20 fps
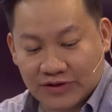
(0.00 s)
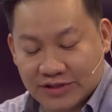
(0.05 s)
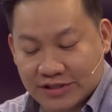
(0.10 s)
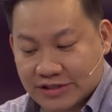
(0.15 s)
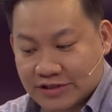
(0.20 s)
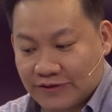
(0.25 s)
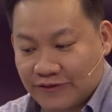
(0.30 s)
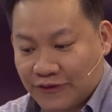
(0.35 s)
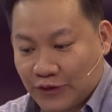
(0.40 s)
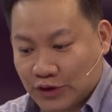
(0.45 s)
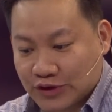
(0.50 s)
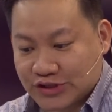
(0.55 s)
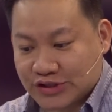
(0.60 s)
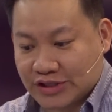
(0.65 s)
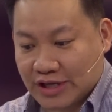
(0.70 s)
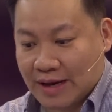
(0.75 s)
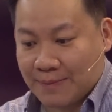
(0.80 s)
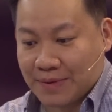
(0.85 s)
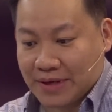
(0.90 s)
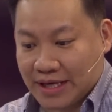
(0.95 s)
This is the first
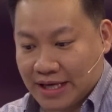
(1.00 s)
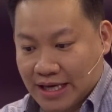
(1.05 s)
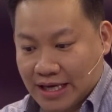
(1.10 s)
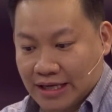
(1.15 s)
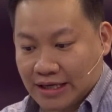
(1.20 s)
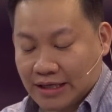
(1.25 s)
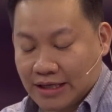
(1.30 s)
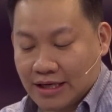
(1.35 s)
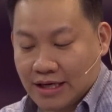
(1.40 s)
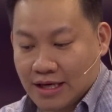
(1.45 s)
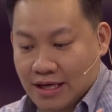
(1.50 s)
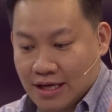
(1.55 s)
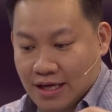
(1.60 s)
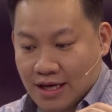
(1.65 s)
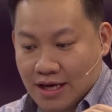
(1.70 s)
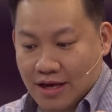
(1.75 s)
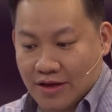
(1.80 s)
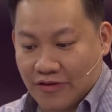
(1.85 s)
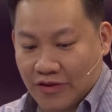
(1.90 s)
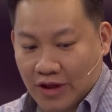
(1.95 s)
step in
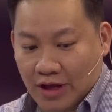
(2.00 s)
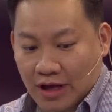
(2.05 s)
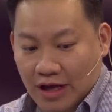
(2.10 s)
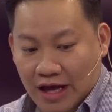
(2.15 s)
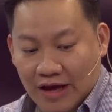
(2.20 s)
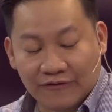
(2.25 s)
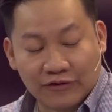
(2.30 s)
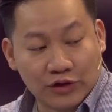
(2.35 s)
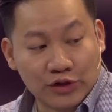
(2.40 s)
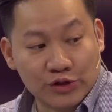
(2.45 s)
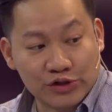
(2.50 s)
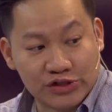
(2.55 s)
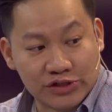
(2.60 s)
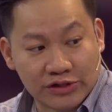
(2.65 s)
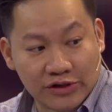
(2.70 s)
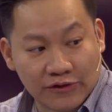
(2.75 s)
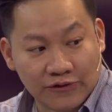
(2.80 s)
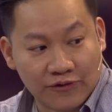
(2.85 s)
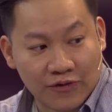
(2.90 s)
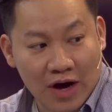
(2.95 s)
the
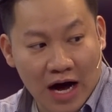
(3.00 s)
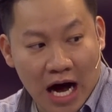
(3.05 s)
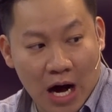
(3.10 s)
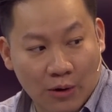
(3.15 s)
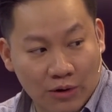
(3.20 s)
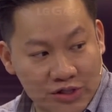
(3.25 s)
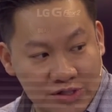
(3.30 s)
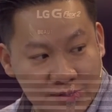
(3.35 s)
evolution of how our